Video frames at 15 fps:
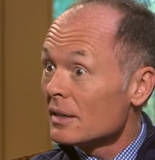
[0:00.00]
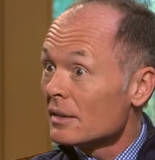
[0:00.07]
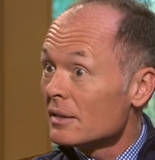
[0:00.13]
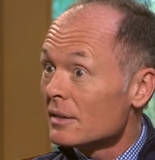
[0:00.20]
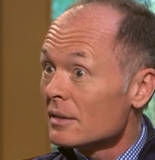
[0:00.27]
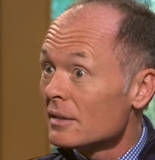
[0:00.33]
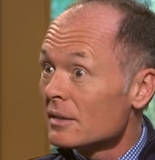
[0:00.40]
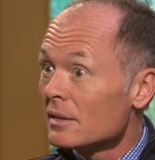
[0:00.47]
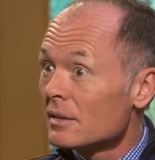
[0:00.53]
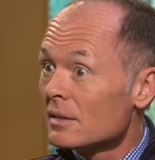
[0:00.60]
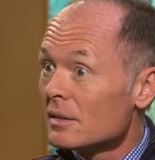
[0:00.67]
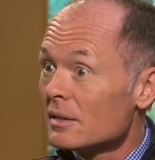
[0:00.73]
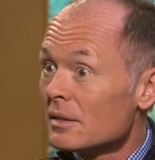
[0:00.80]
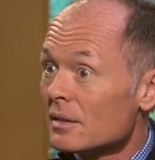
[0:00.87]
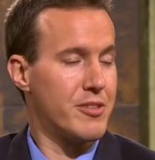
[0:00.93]
my
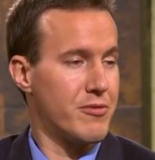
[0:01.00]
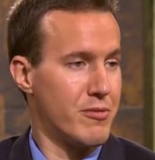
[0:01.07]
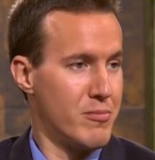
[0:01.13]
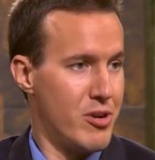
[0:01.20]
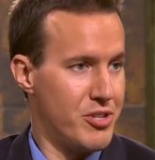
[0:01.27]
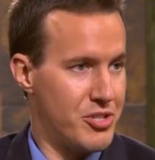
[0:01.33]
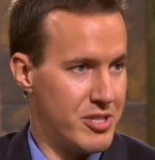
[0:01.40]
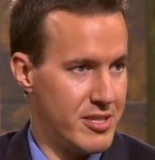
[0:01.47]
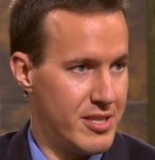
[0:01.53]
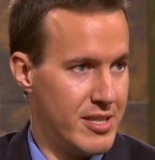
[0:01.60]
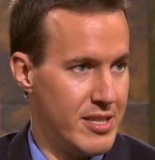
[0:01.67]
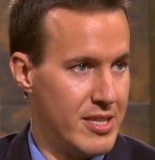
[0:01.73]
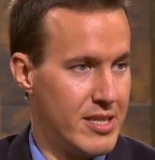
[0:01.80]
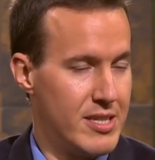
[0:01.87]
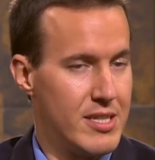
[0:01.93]
family is from
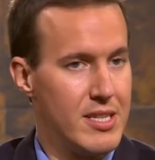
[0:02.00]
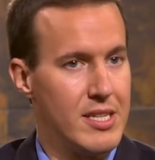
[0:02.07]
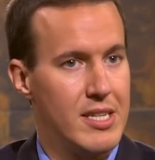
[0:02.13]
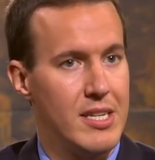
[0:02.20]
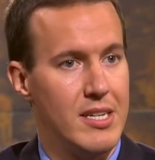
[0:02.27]
Argentina, okay.